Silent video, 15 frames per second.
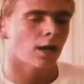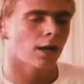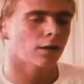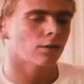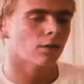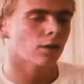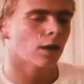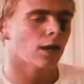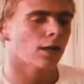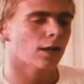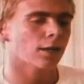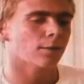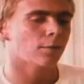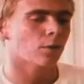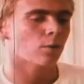I, I
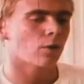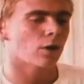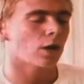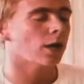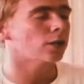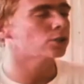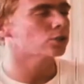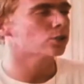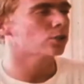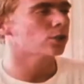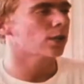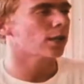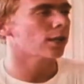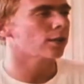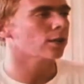like marijuana. I just
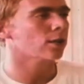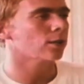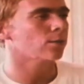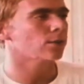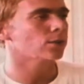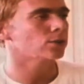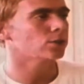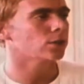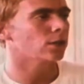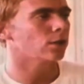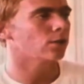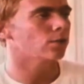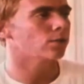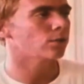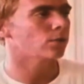couldn't handle it
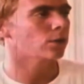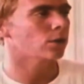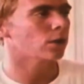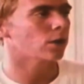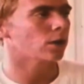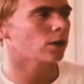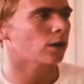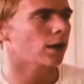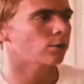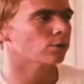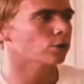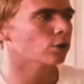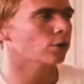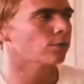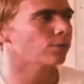myself. Uh, I was
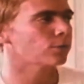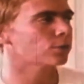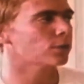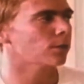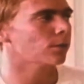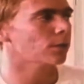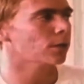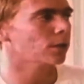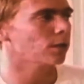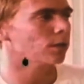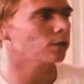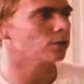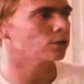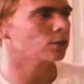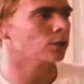looking for something
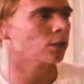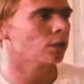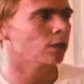else.